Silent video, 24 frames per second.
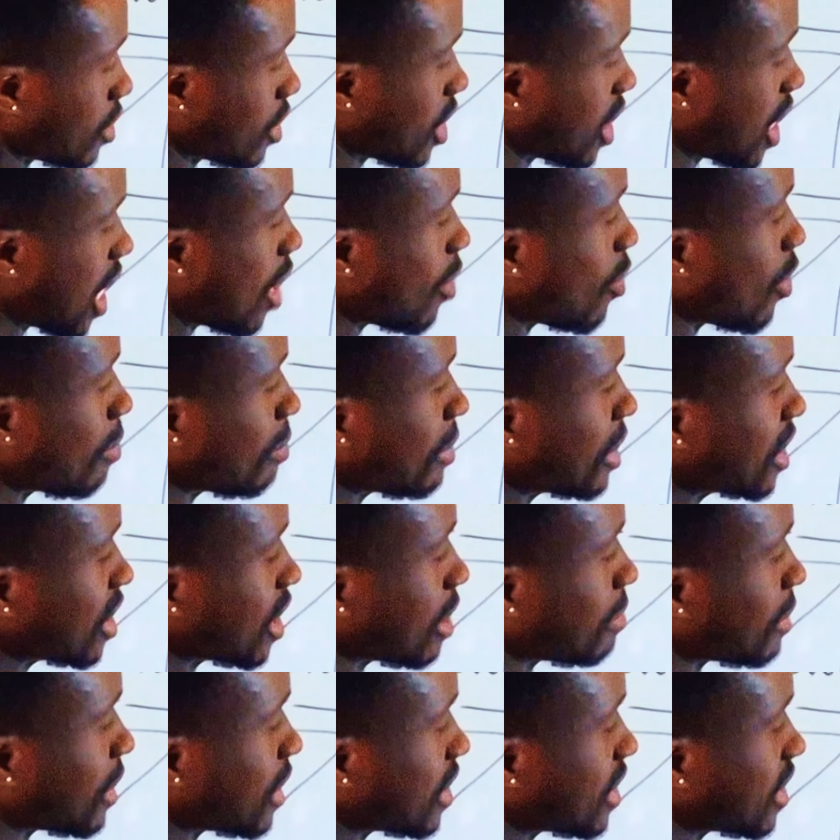our
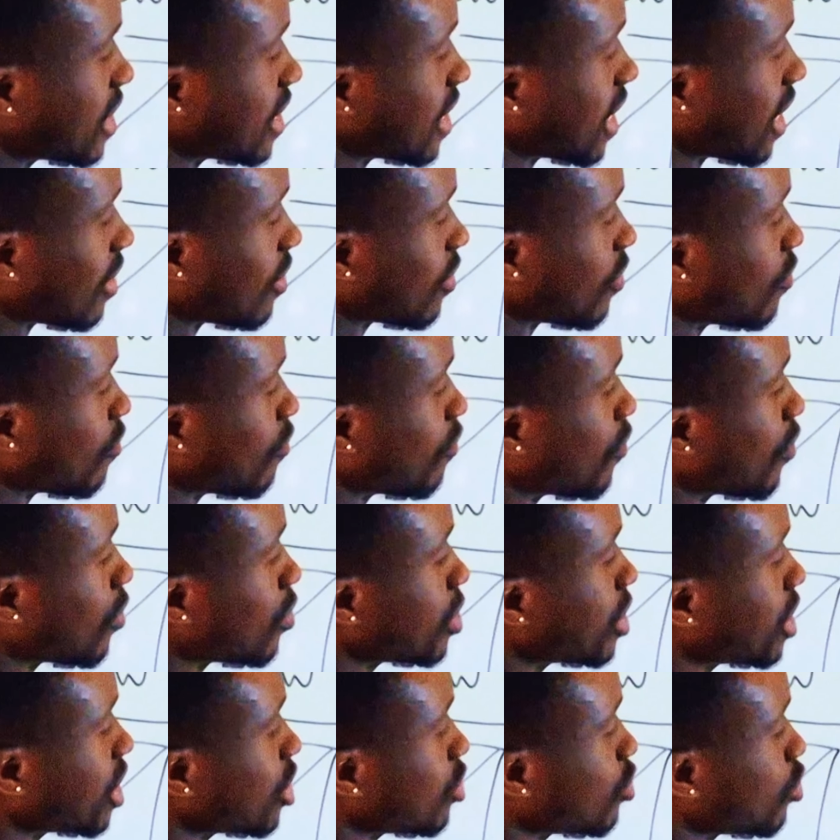measurement here,
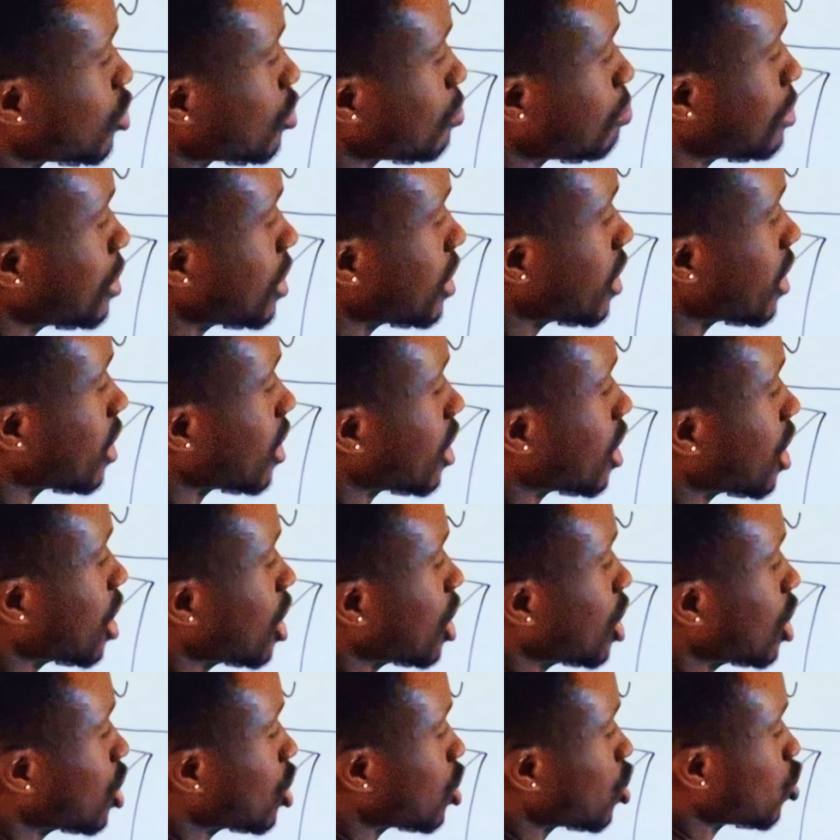voltage will be
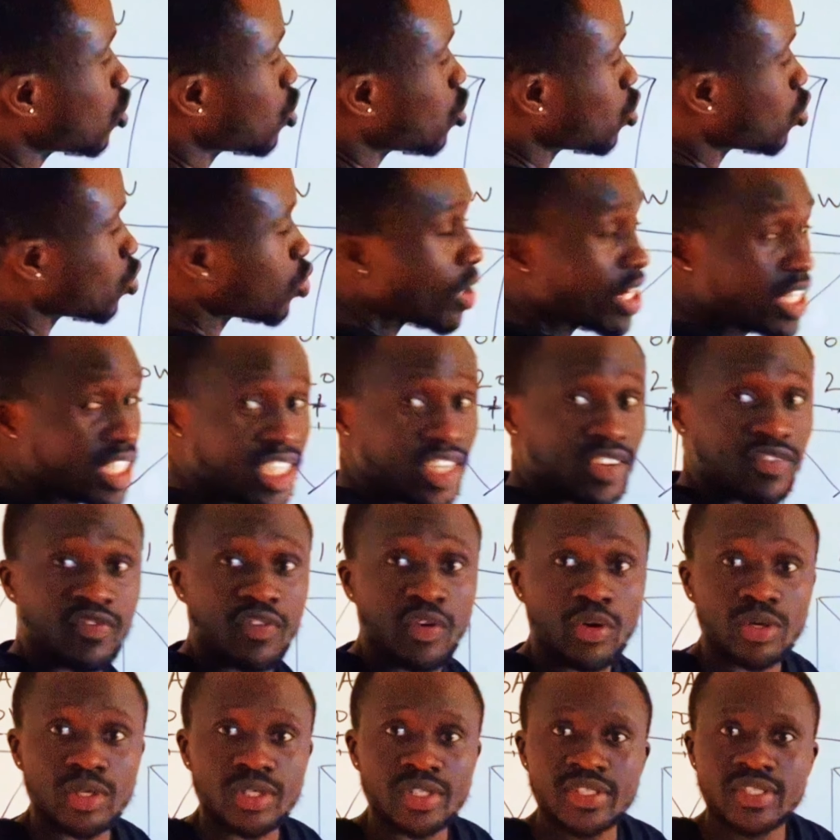20
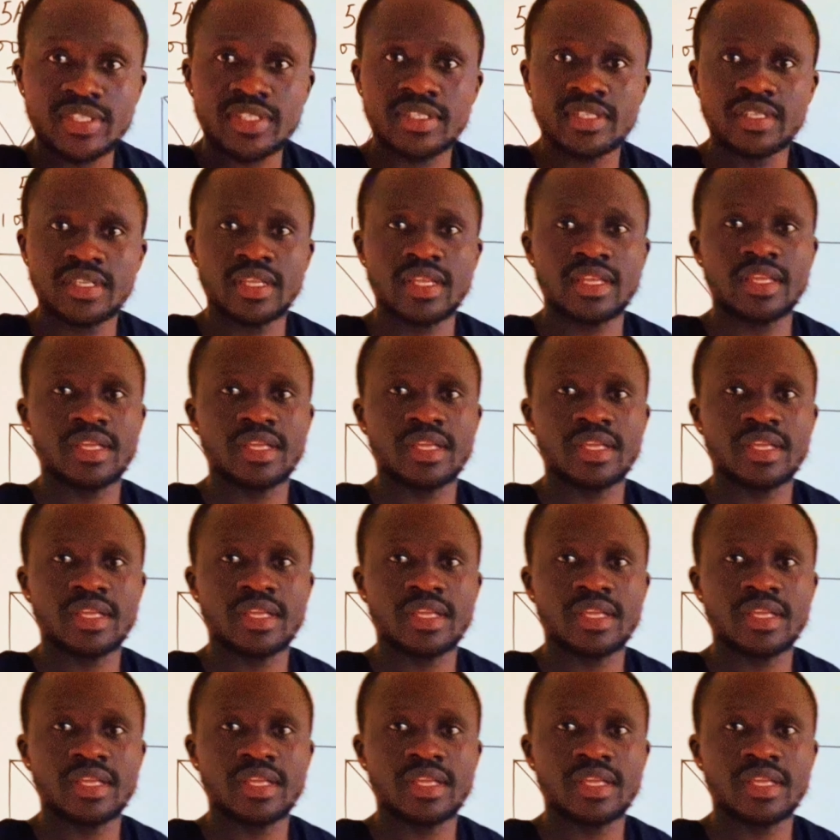volts.